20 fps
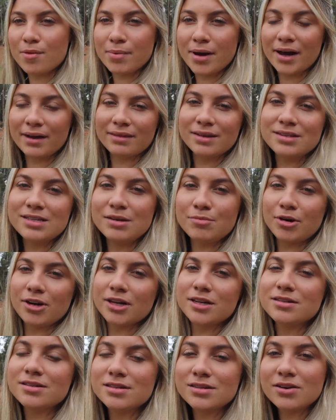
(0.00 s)
the back, that's him
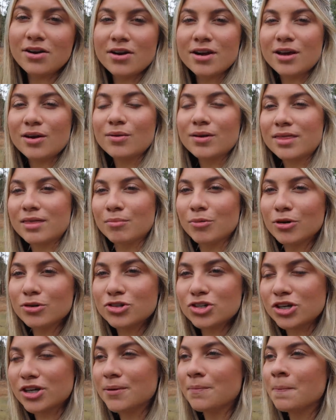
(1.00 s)
already starting with the
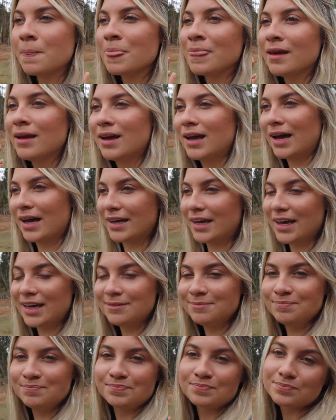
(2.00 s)
mulcher.
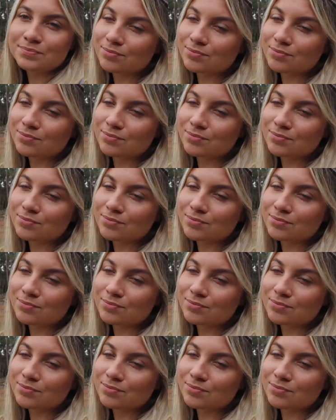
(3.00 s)
Again,